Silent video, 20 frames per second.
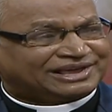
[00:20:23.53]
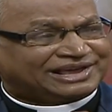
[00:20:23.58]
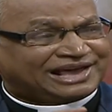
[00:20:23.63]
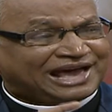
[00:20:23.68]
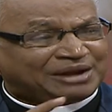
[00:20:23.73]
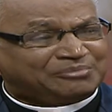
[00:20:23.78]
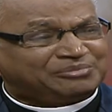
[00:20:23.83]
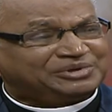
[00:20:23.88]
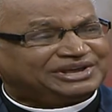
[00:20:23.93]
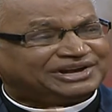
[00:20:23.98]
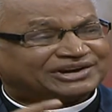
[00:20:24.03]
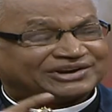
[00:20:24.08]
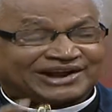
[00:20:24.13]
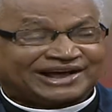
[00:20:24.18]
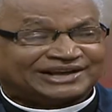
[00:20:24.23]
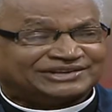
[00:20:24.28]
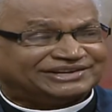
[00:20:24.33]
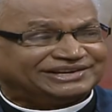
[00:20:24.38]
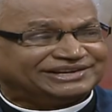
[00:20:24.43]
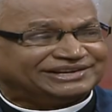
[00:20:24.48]
can be a
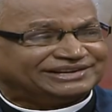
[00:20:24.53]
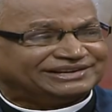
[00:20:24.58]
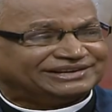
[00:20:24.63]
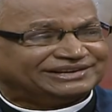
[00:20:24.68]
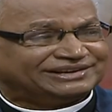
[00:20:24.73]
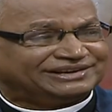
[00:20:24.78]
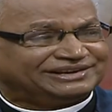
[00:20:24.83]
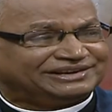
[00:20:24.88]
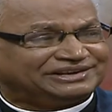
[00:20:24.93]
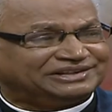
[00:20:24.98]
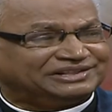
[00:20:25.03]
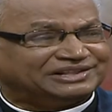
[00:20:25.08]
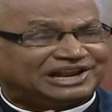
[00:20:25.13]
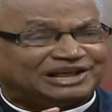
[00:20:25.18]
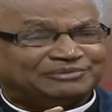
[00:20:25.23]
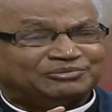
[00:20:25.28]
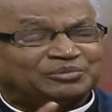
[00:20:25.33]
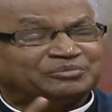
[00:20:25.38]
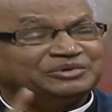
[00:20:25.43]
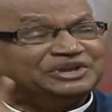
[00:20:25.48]
tragedy in
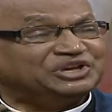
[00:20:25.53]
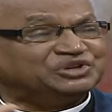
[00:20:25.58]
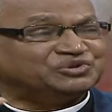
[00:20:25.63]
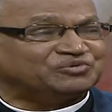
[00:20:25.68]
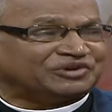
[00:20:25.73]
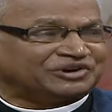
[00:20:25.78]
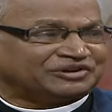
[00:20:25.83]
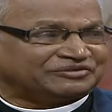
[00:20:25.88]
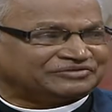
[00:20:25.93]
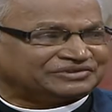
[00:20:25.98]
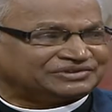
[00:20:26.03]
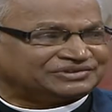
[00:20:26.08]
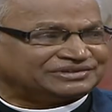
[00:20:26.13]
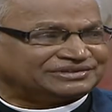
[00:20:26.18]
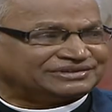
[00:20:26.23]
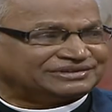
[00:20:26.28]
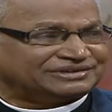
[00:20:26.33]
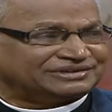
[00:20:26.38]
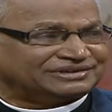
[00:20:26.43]
the life of each one of us.